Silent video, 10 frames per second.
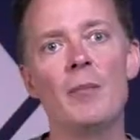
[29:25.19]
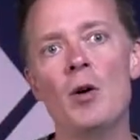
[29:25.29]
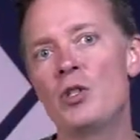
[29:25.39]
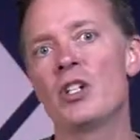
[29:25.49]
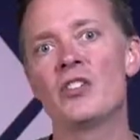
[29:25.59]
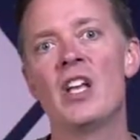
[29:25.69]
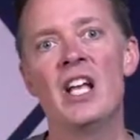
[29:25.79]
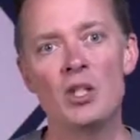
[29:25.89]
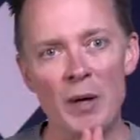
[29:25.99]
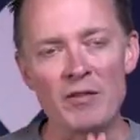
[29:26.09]
emotions.
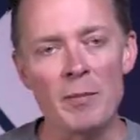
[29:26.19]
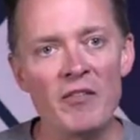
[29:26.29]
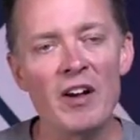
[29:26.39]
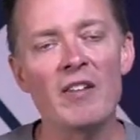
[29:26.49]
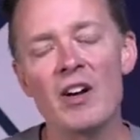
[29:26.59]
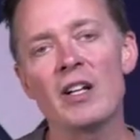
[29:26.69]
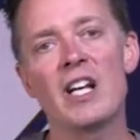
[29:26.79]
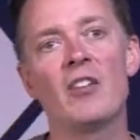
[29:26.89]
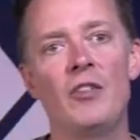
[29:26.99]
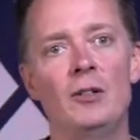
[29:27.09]
So we have to be very, very
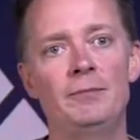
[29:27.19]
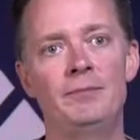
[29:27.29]
careful.